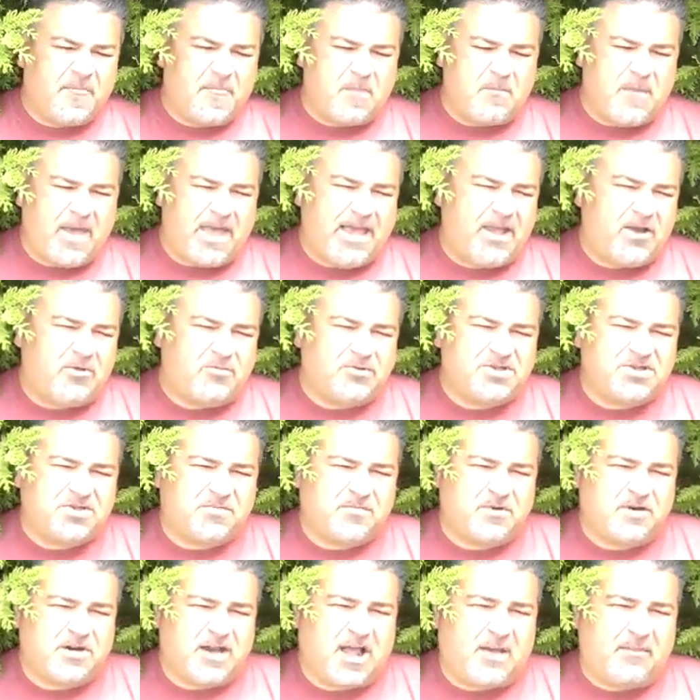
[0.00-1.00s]
Mango is
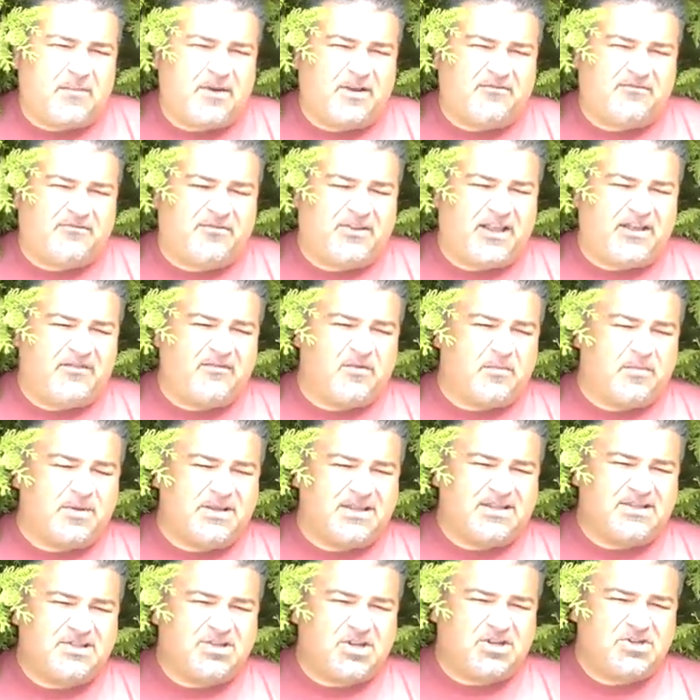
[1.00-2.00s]
the predominant flavor,
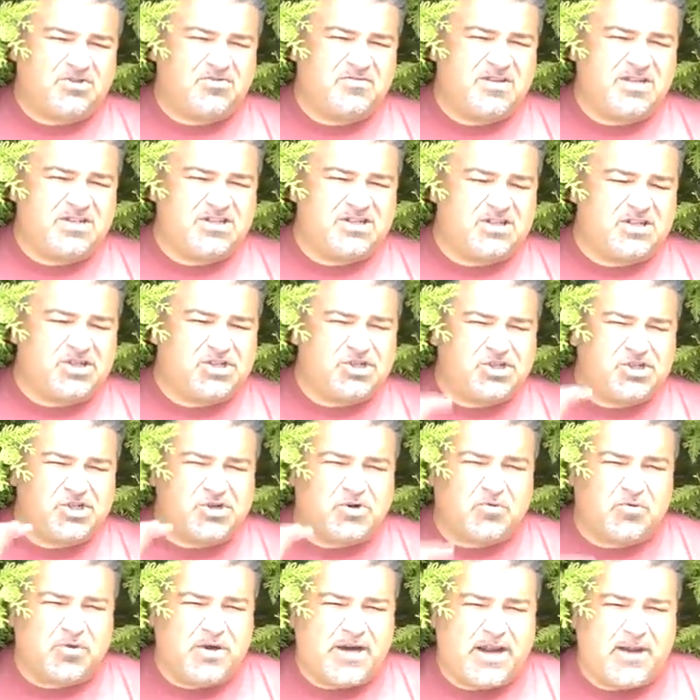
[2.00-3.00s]
but this also doesn't
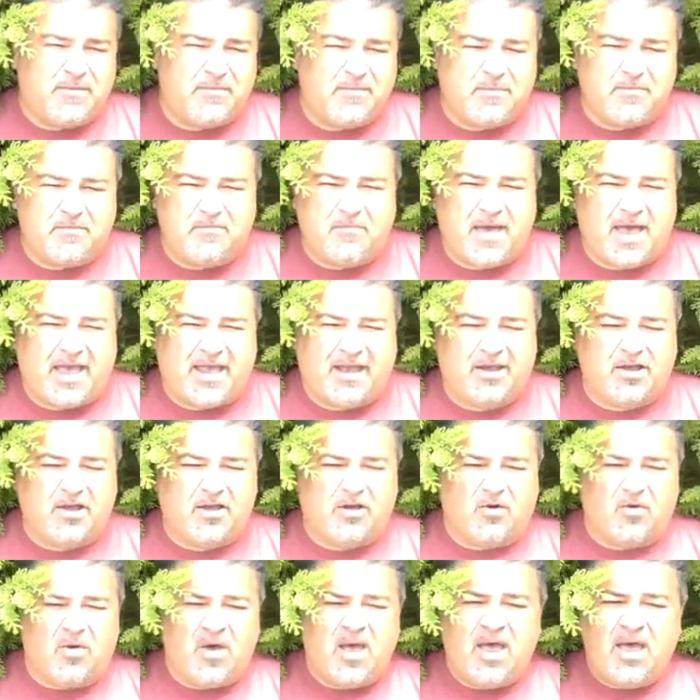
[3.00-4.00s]
scream
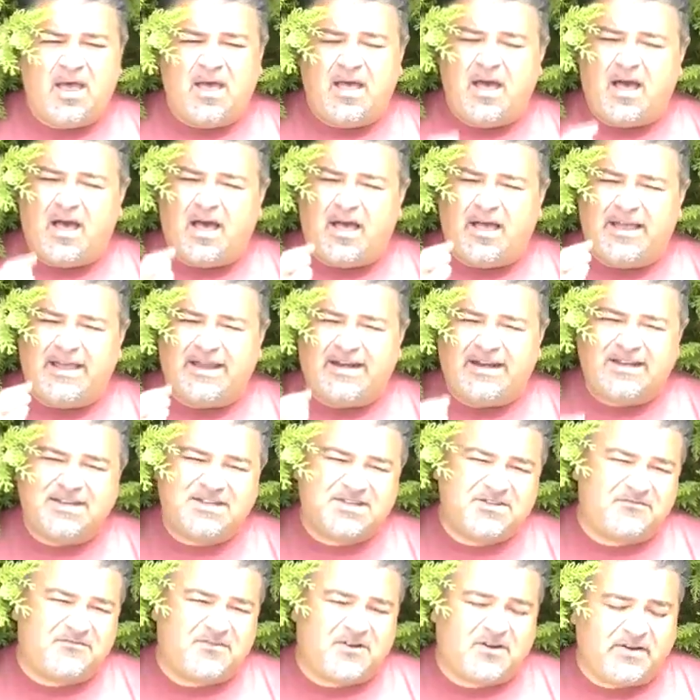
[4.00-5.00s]
mango. It
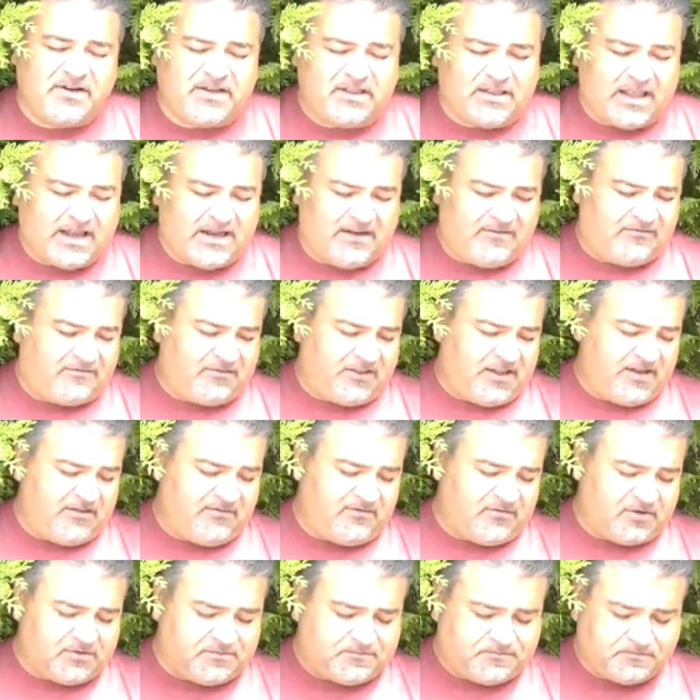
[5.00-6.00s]
is a very light
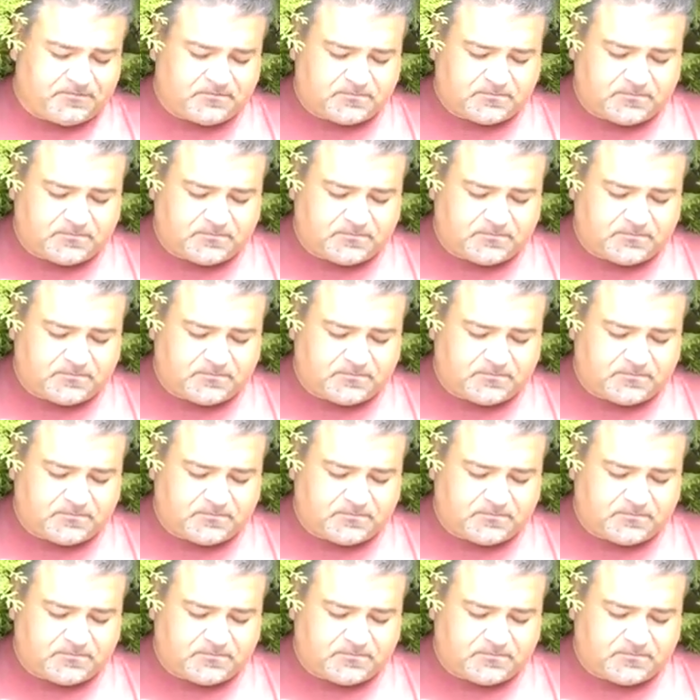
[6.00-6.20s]
flavor.